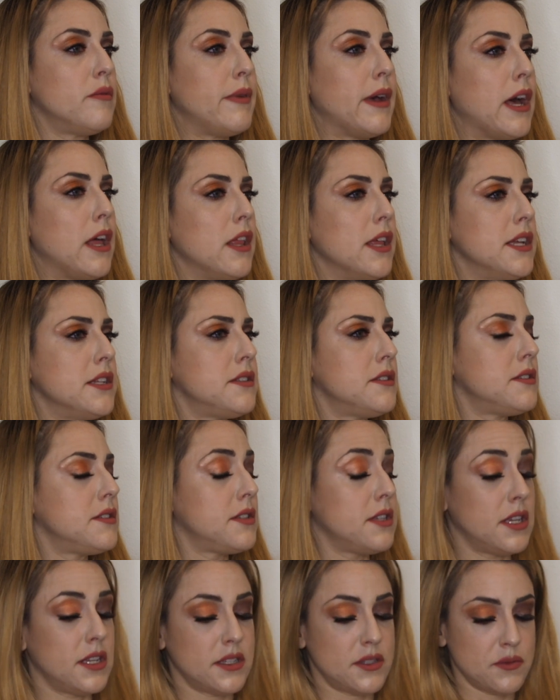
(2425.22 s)

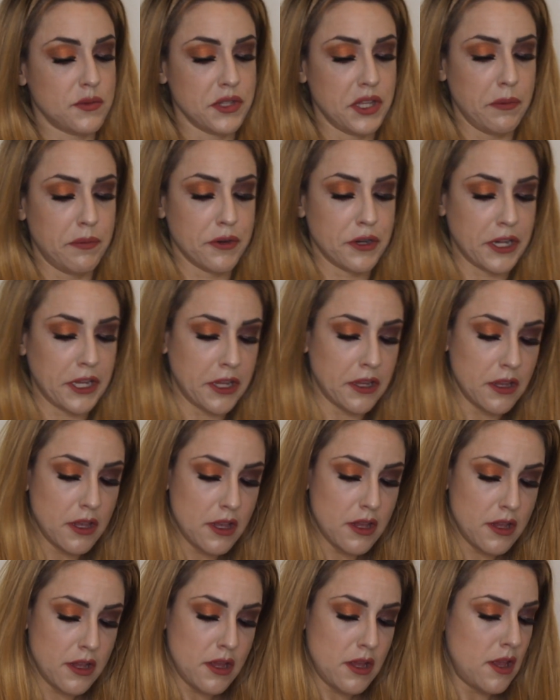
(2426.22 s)
palettes. It's really pretty.
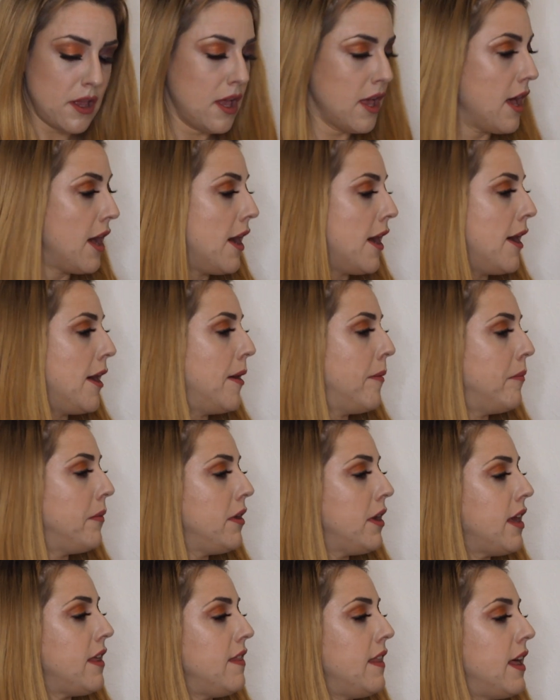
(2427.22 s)

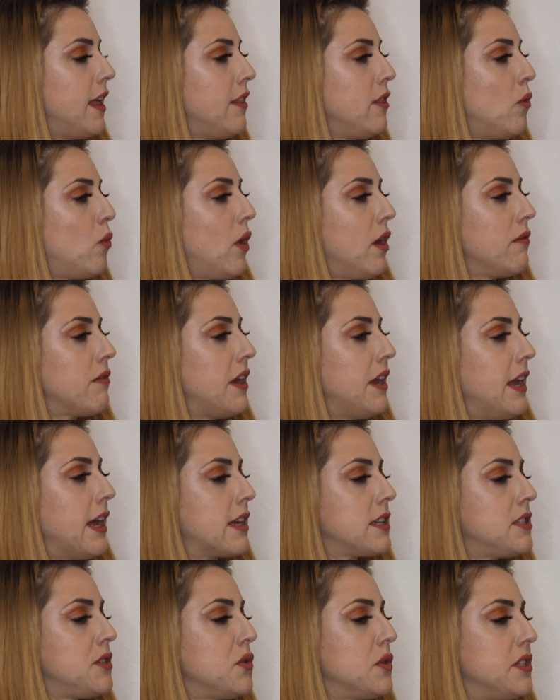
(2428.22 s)
And then the one right
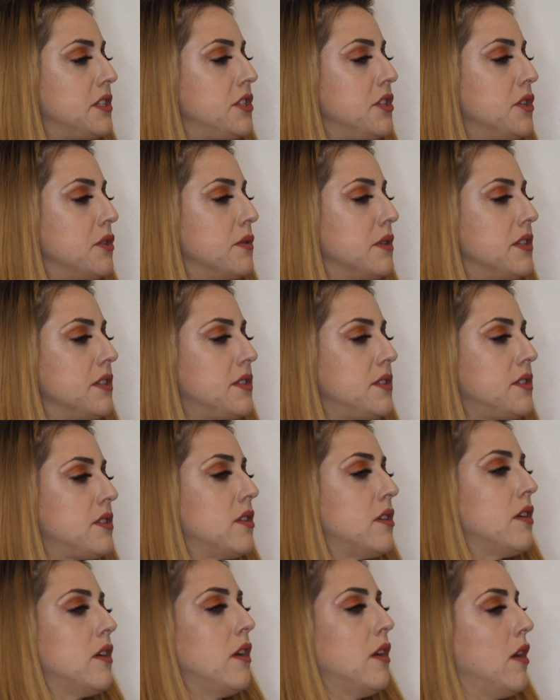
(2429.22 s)
next to it too
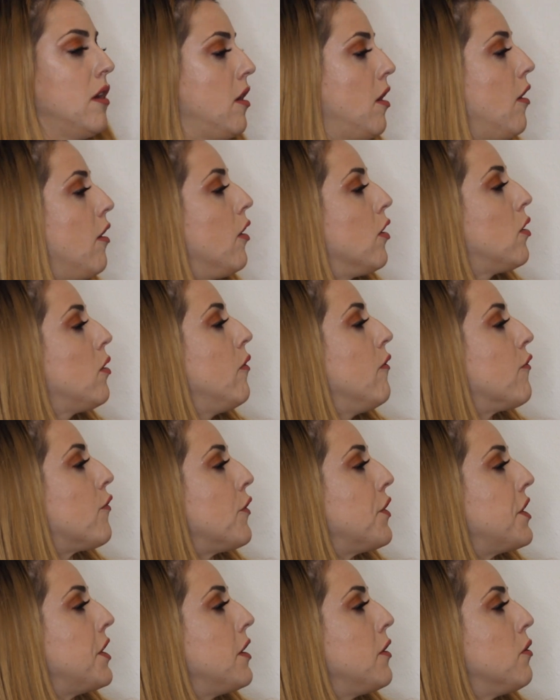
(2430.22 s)
is
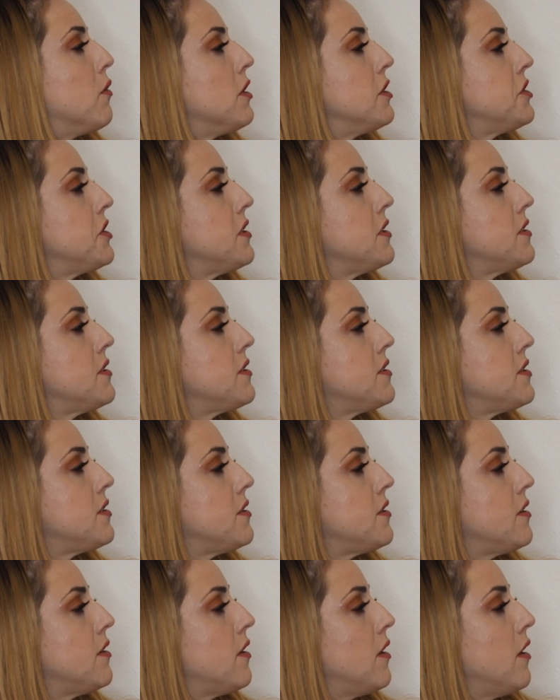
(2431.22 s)
freaking
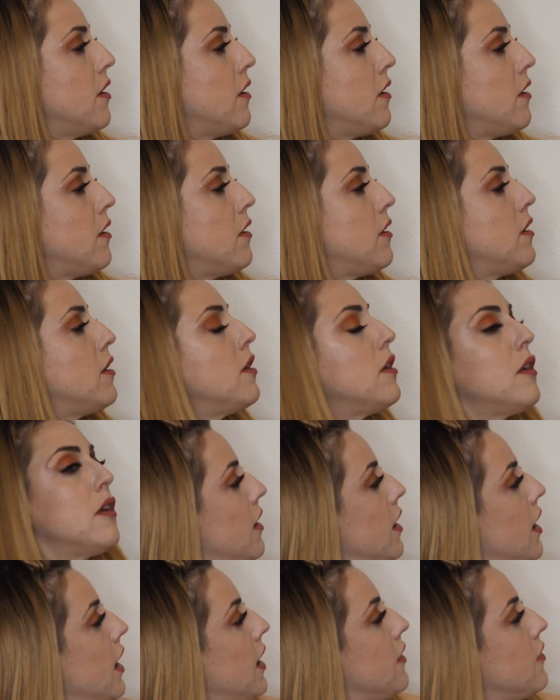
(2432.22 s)
gorgeous.
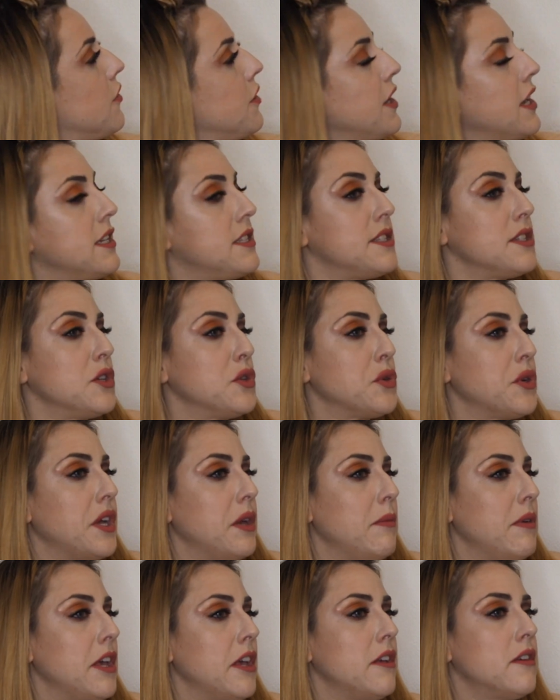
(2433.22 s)
They're nice and
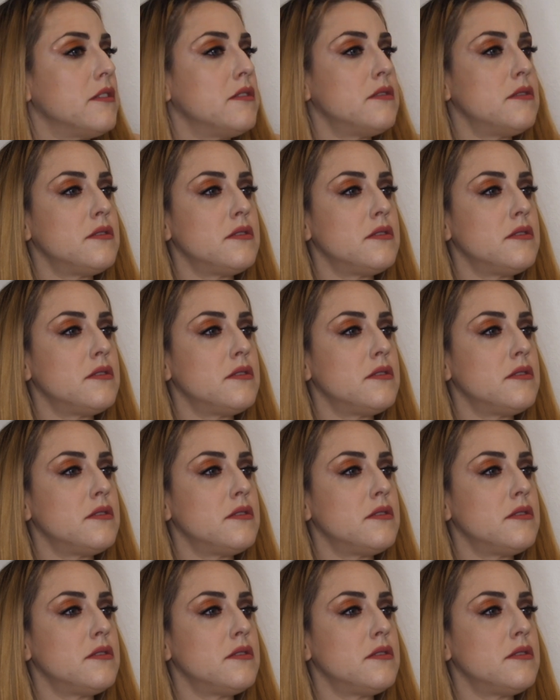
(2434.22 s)
creamy,